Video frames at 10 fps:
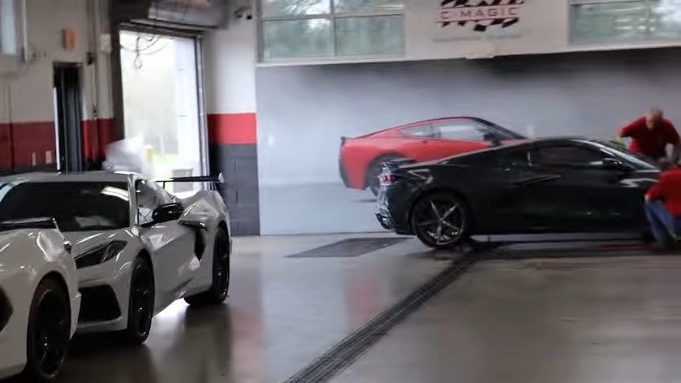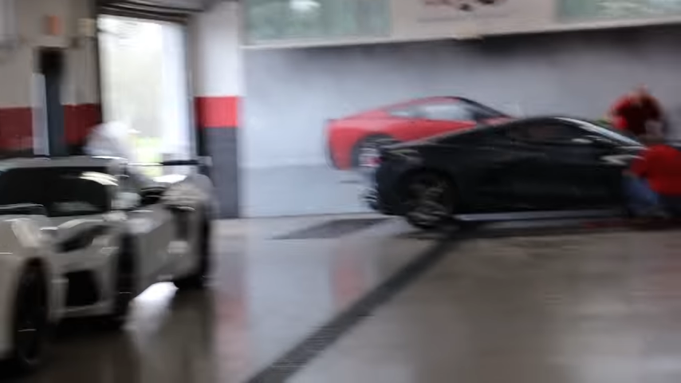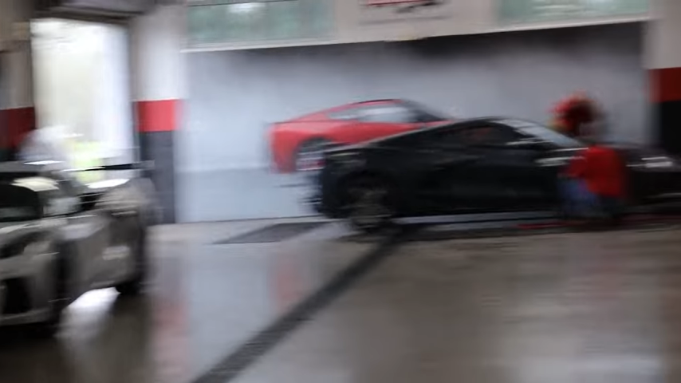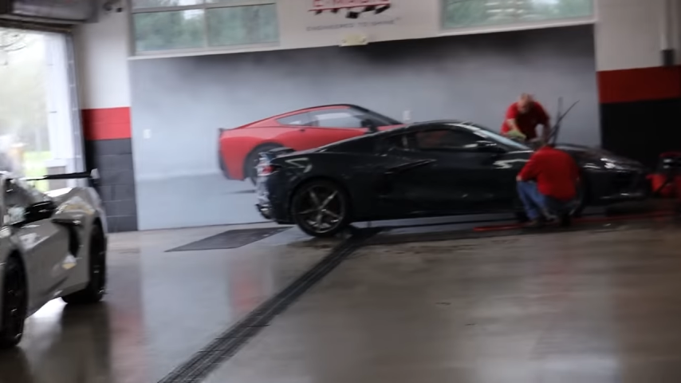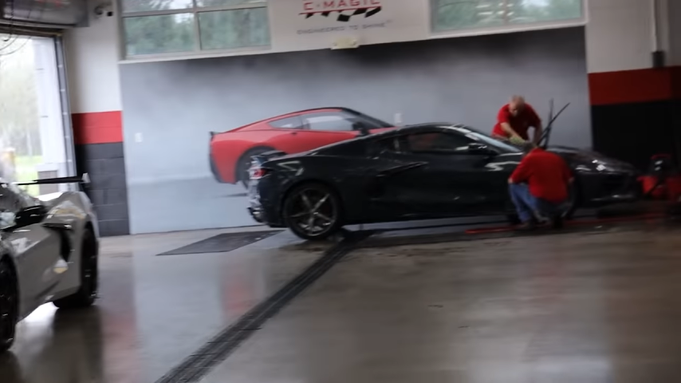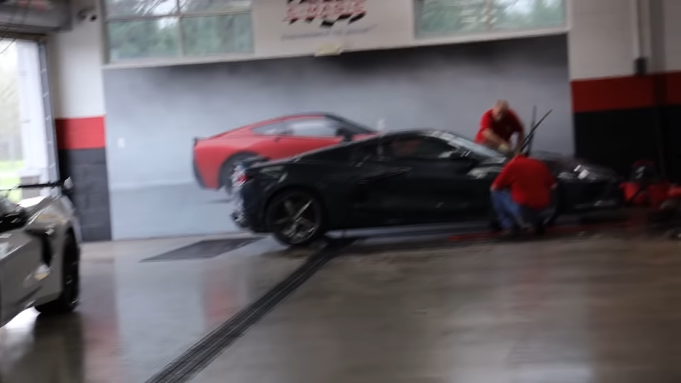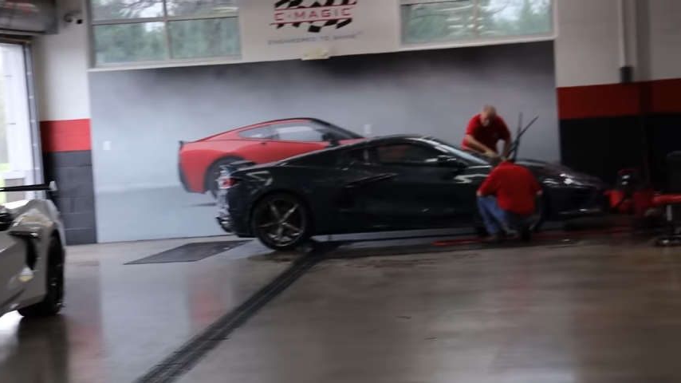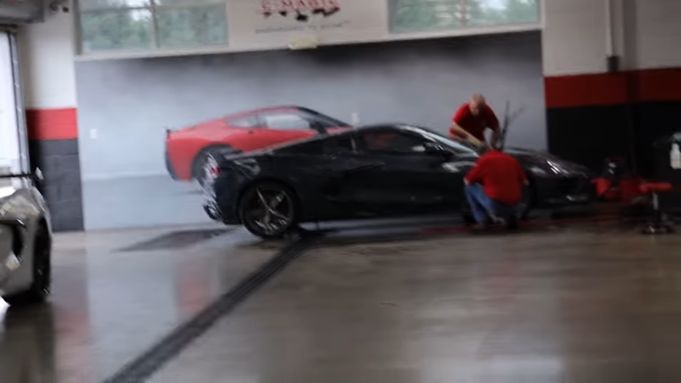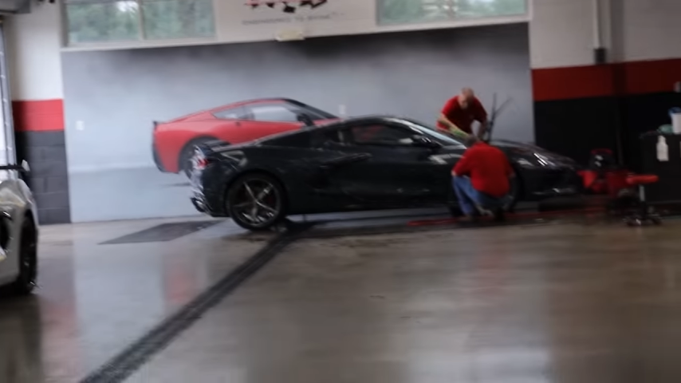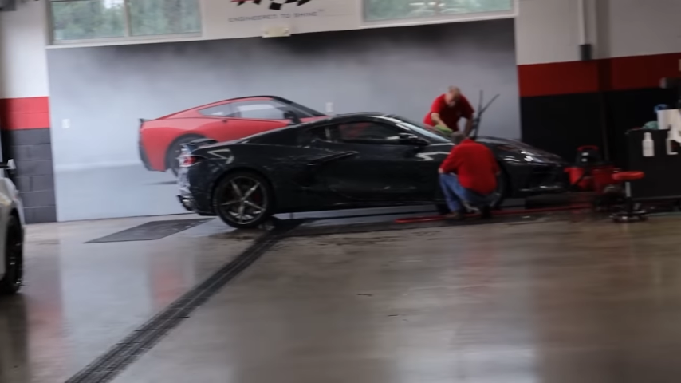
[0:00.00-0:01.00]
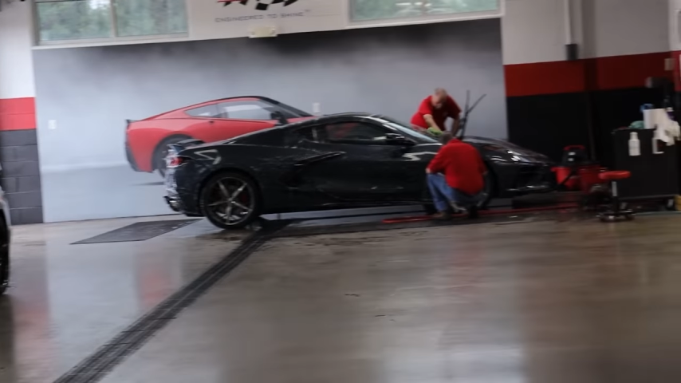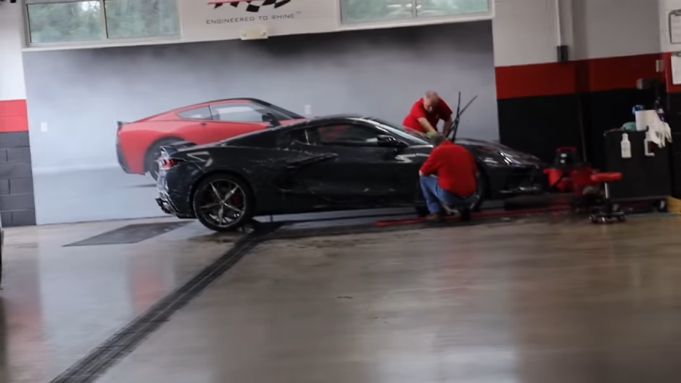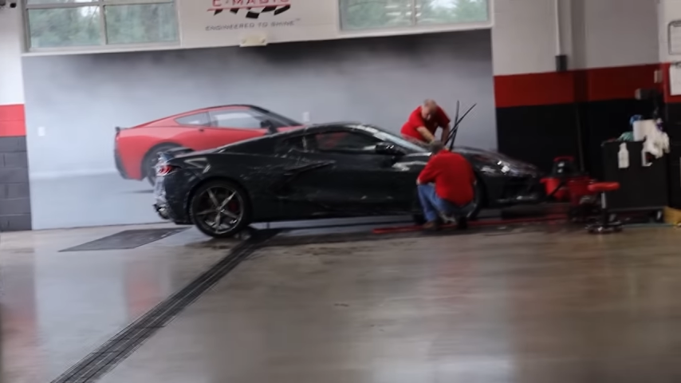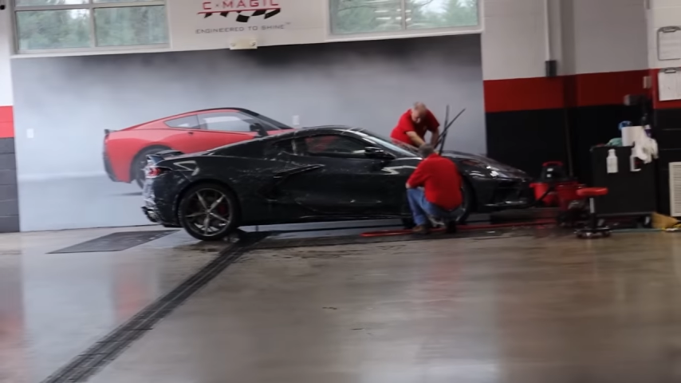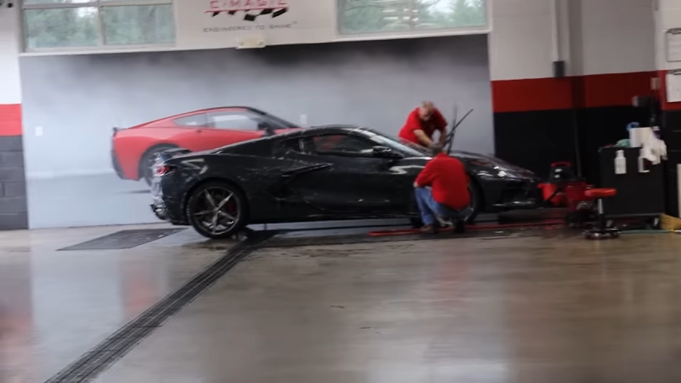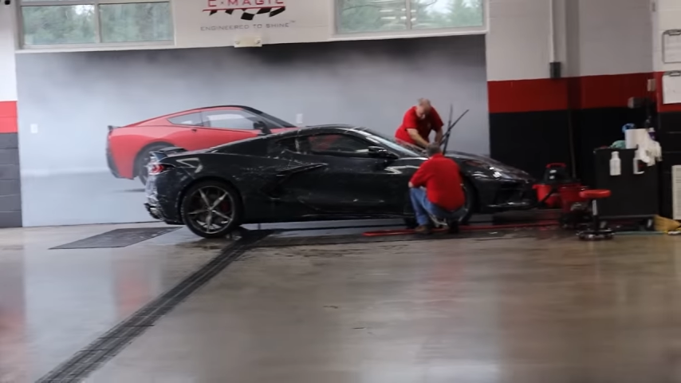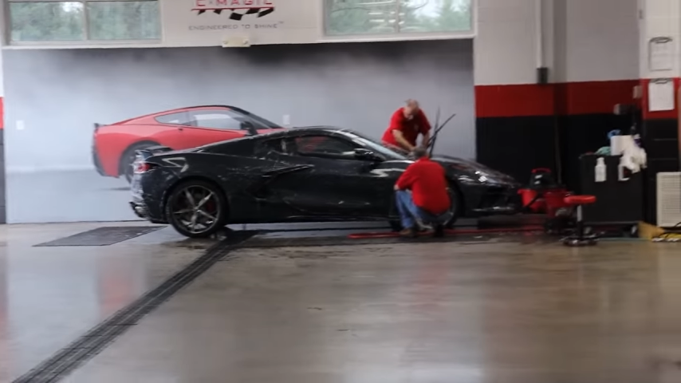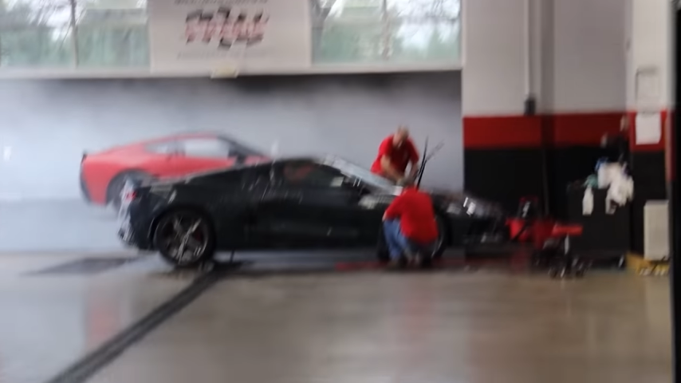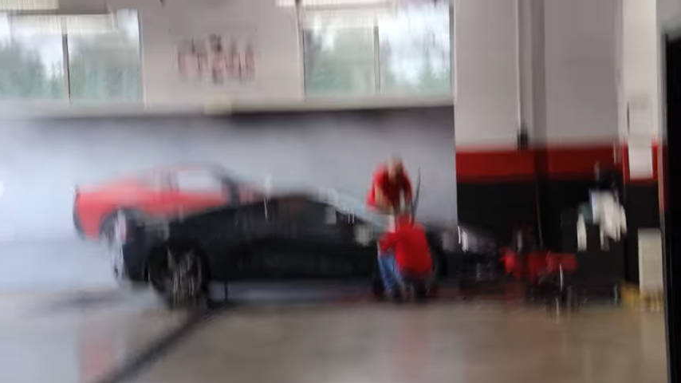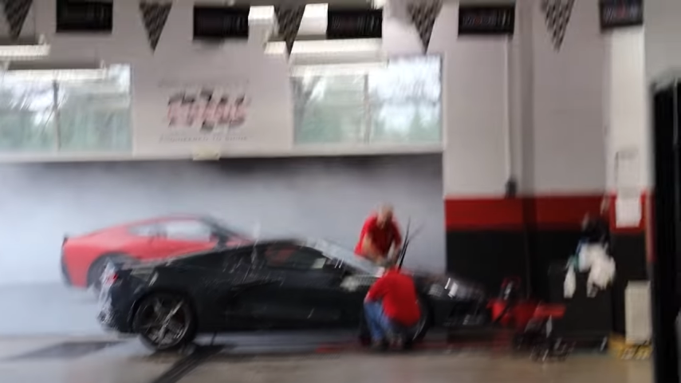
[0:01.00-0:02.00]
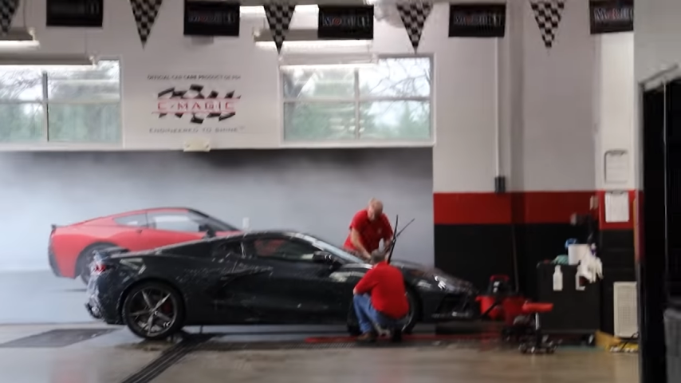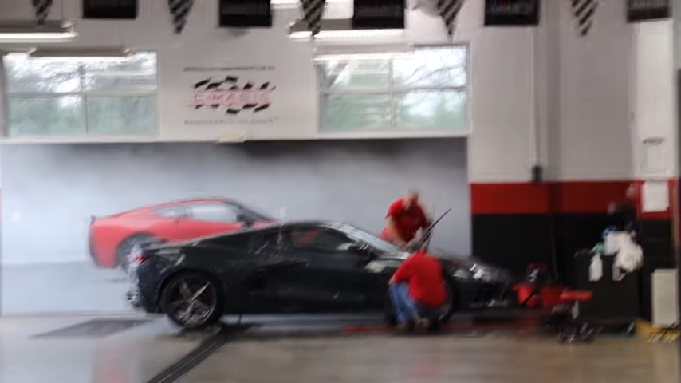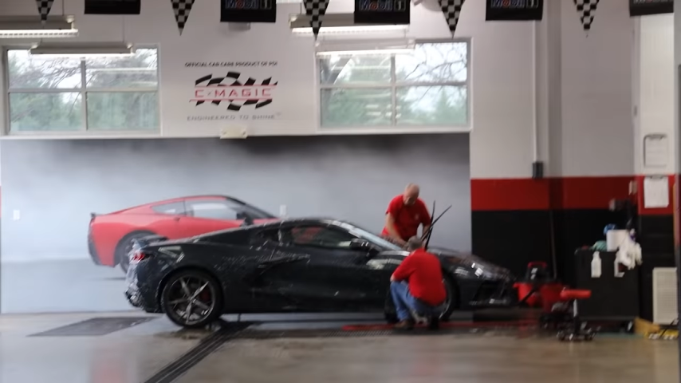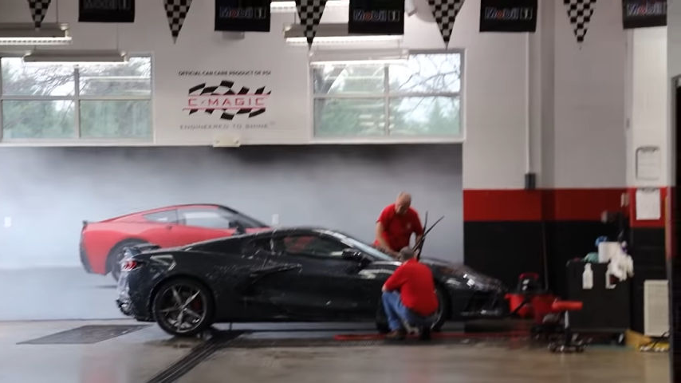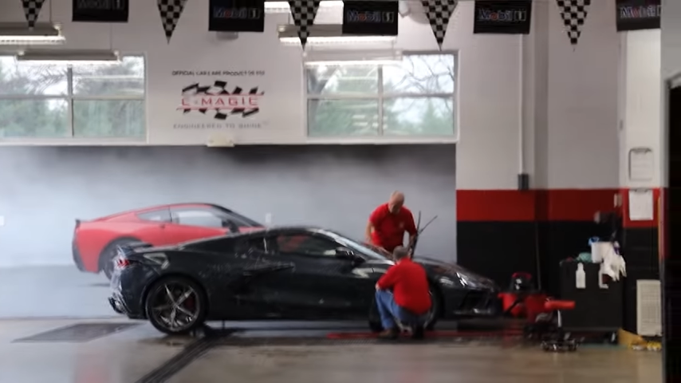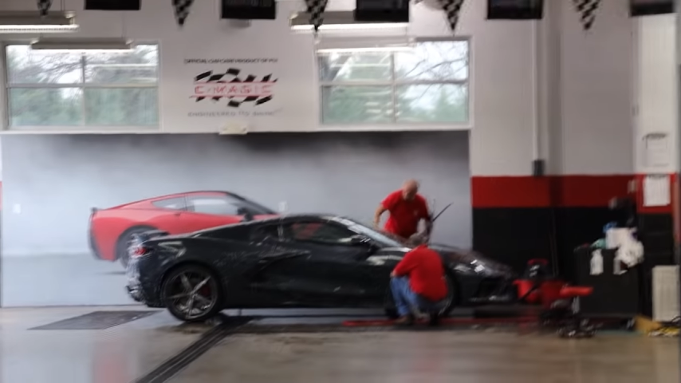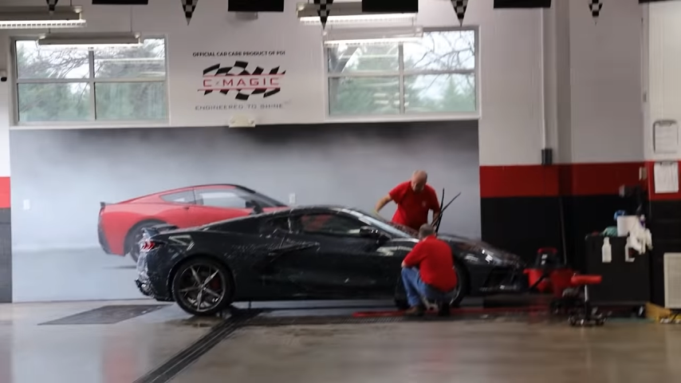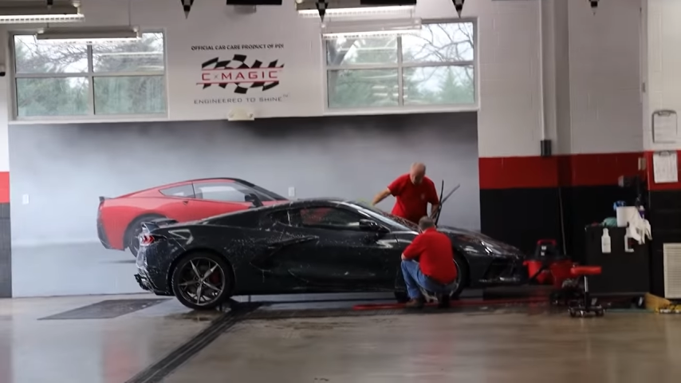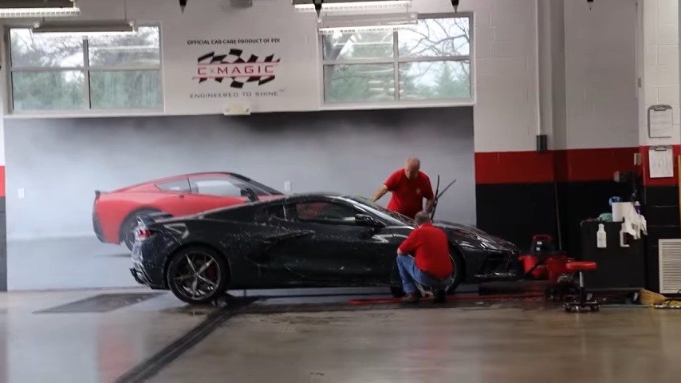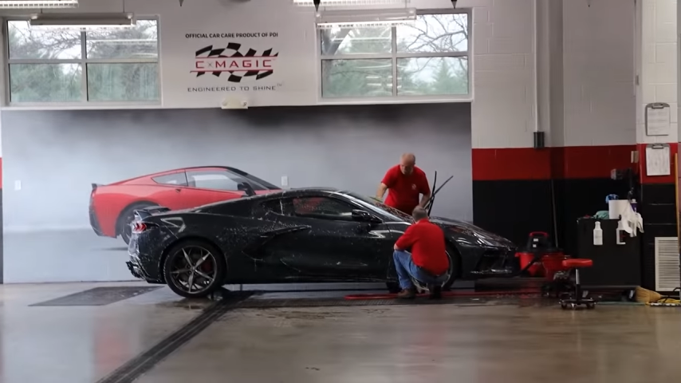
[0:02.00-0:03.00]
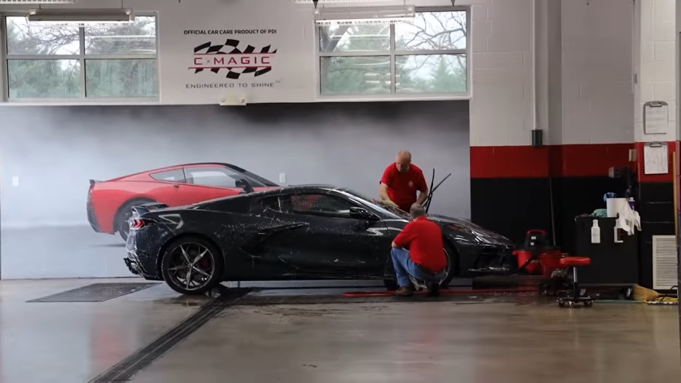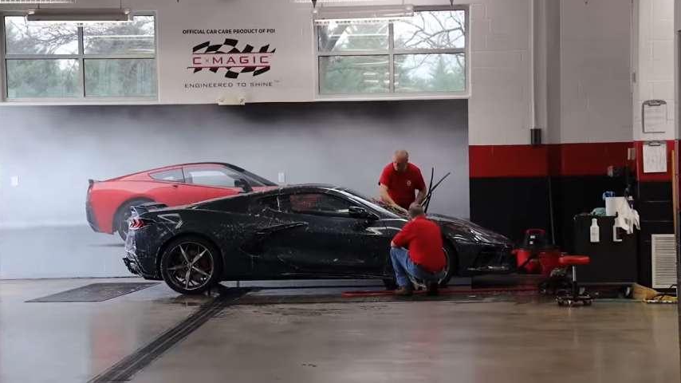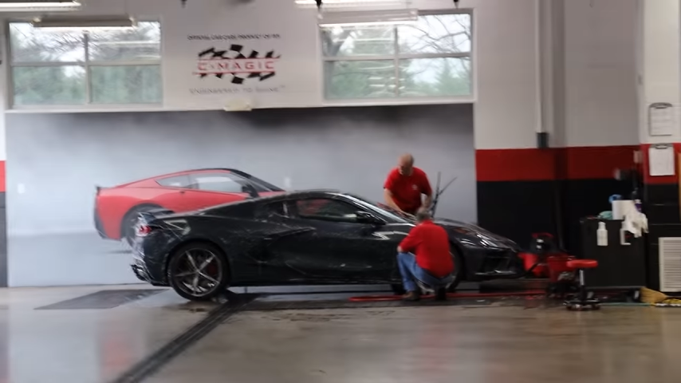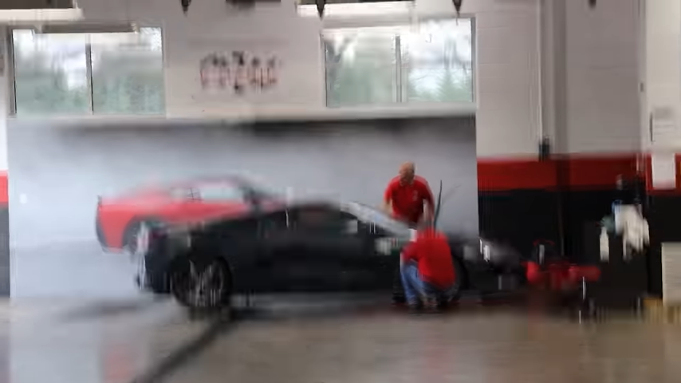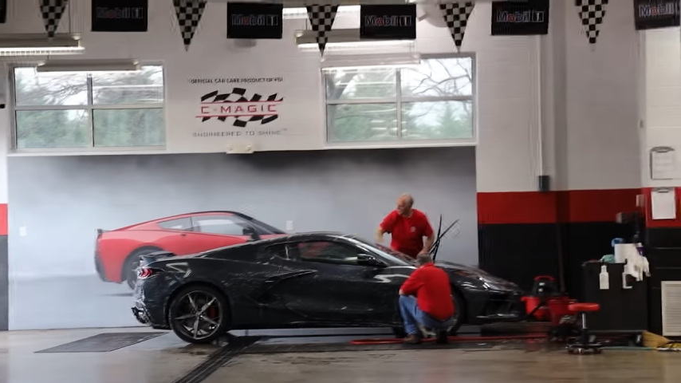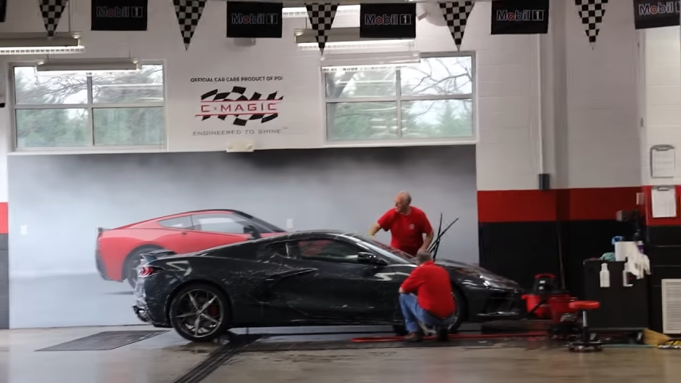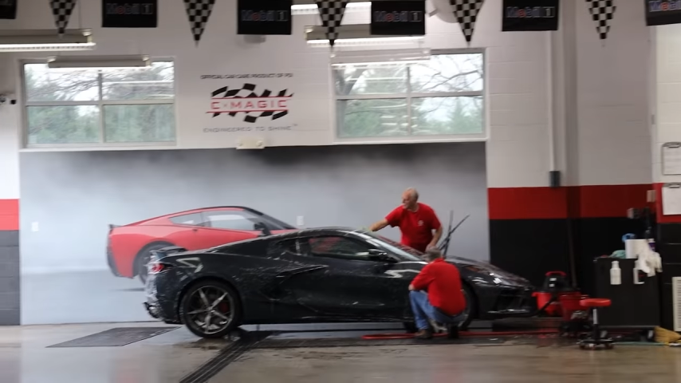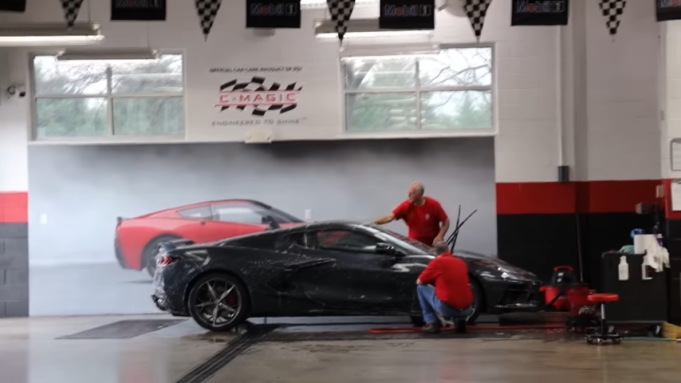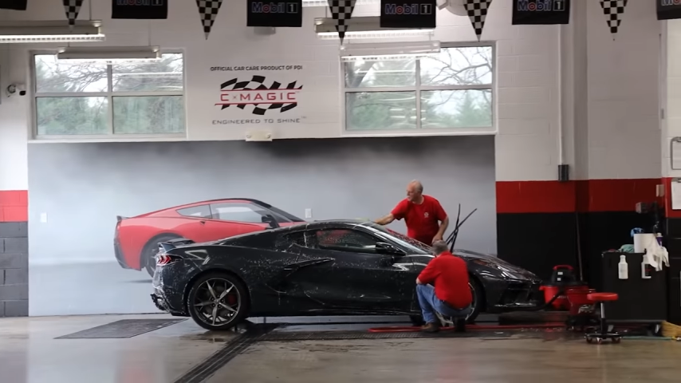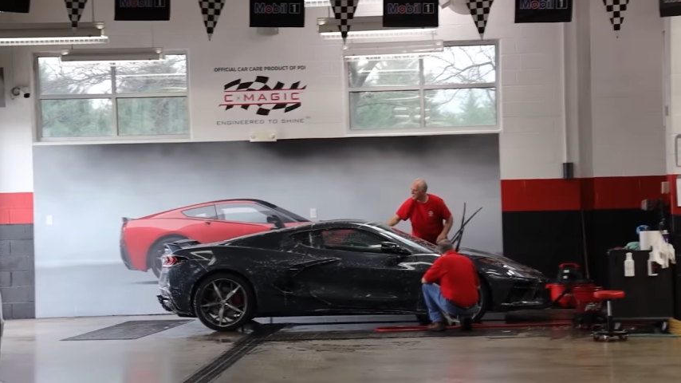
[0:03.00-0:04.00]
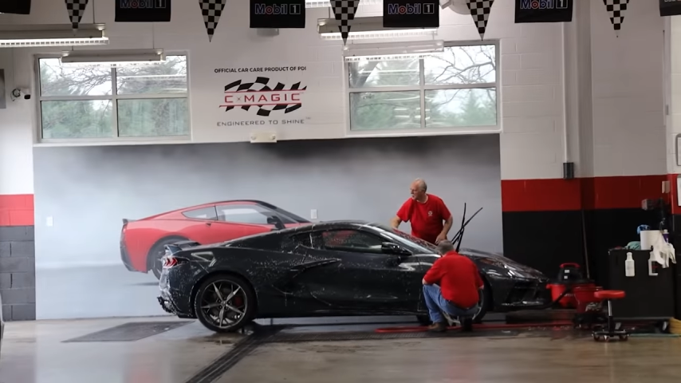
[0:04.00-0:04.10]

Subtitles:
[unreadable: no face in view]